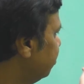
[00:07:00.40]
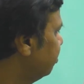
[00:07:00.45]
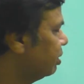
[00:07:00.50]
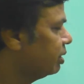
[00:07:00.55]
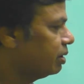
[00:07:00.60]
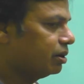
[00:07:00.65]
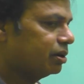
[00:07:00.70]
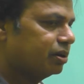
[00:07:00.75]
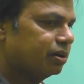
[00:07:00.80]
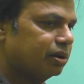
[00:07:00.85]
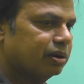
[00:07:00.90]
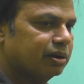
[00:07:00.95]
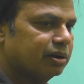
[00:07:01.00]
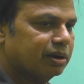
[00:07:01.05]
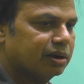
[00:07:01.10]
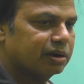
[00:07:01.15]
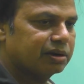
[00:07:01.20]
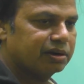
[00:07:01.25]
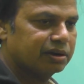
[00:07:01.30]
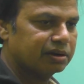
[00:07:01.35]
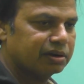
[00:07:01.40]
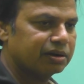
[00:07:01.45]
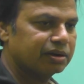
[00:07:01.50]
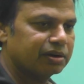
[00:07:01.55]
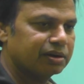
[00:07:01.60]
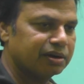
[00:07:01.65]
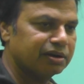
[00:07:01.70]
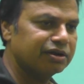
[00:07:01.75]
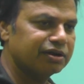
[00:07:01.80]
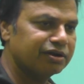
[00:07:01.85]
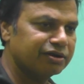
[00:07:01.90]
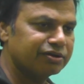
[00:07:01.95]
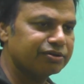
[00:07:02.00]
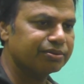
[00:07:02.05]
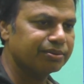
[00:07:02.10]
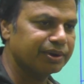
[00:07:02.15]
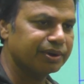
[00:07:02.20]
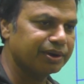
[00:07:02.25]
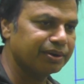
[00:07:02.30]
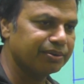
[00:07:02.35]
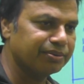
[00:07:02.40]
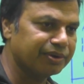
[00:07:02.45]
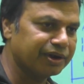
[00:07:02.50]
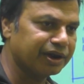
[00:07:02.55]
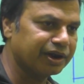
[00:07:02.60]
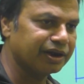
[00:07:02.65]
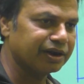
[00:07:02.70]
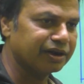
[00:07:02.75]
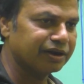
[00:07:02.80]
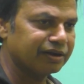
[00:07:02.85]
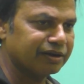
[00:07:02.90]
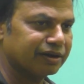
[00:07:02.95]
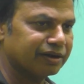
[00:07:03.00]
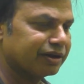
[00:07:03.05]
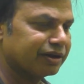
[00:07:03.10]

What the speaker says: I think in this way we can explain the